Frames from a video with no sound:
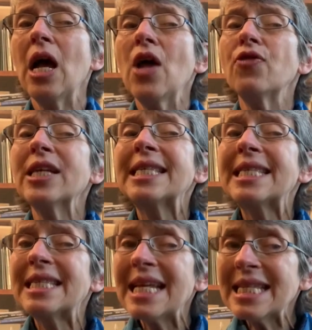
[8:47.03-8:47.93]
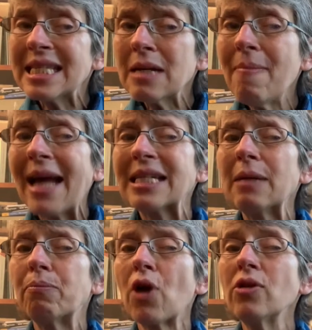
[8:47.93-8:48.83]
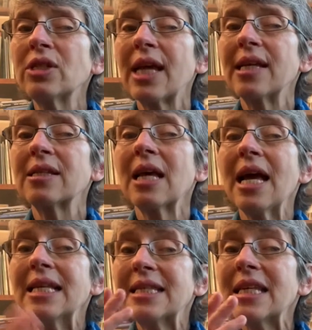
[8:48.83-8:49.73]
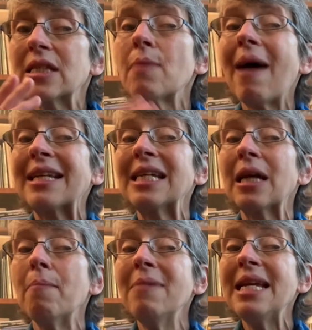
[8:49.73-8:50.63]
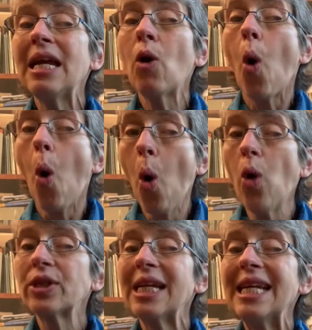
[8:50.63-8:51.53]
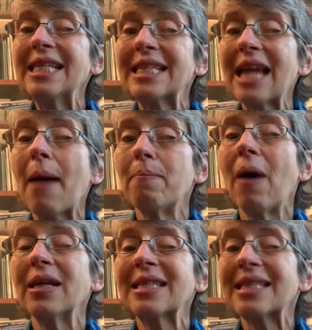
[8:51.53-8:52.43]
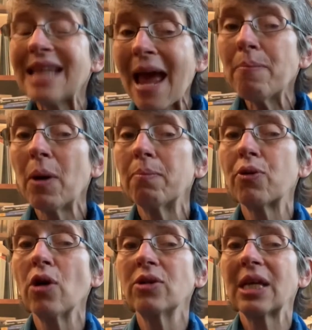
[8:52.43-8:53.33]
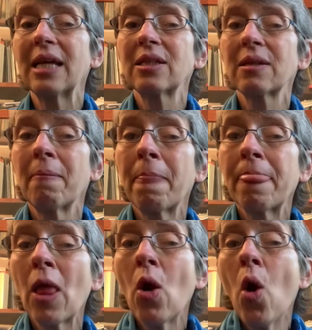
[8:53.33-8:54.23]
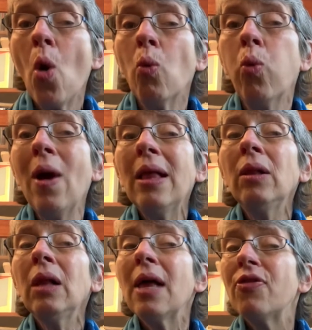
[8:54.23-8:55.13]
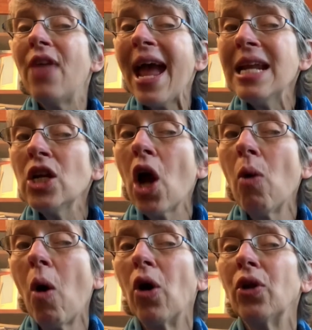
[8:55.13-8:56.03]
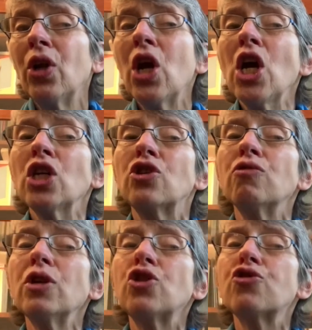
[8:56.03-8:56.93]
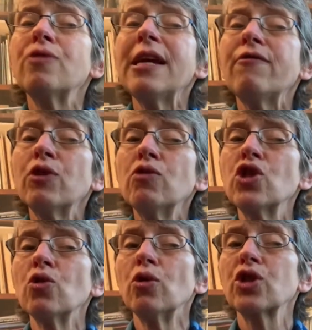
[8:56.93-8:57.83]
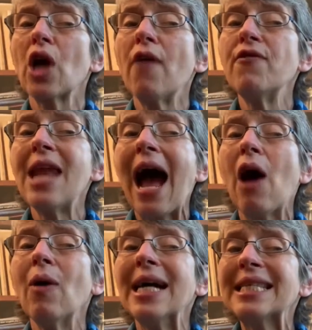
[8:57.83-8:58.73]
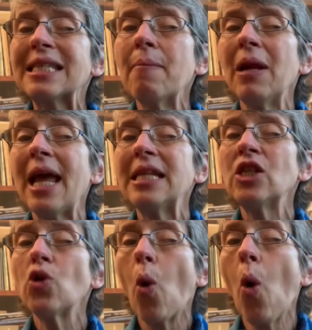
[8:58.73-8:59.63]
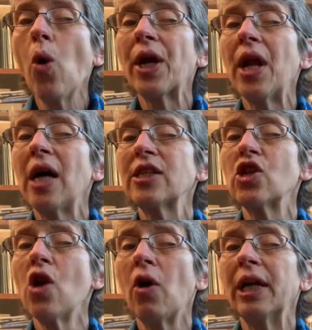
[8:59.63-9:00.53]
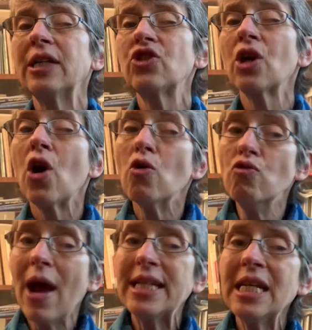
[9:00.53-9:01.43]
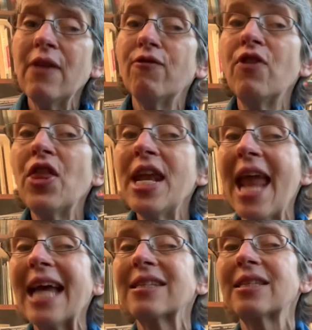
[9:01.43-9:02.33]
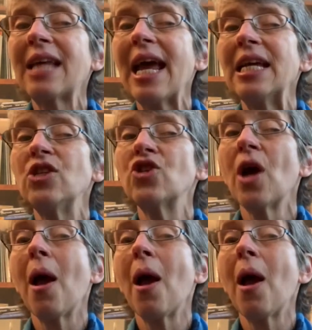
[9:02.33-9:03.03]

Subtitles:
The systematic process, systematic meaning orderly step-by-step process, will then go on to retrieve the resource of now assimilated organised knowledge, ready for the next stage,